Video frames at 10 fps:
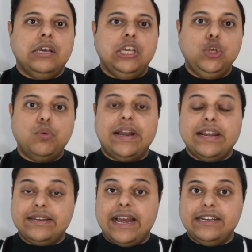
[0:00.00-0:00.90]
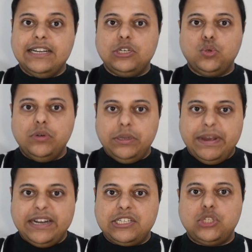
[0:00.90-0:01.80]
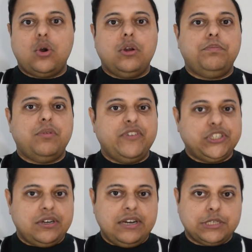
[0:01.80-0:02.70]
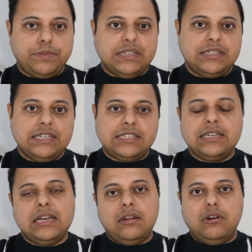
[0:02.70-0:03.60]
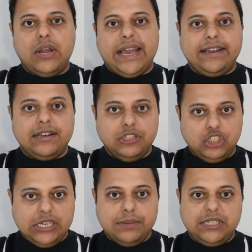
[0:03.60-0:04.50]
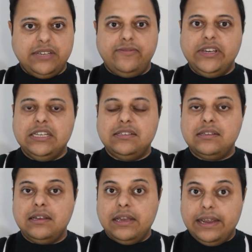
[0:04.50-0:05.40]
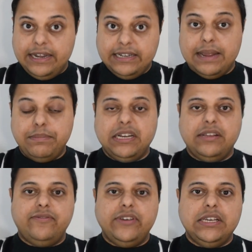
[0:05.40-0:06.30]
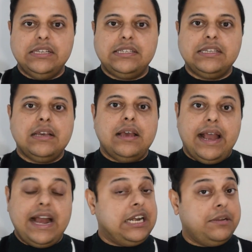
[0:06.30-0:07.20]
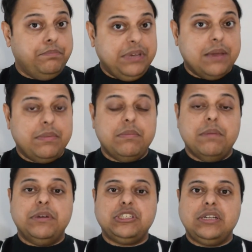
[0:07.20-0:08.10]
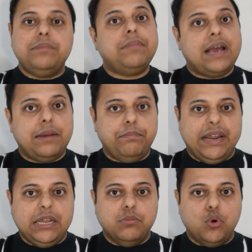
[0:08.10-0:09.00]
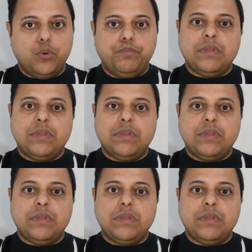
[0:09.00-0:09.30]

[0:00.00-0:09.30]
You are entitled to rebates on professional expenses like GMC fees, indemnity fees, and BMA membership, and many more.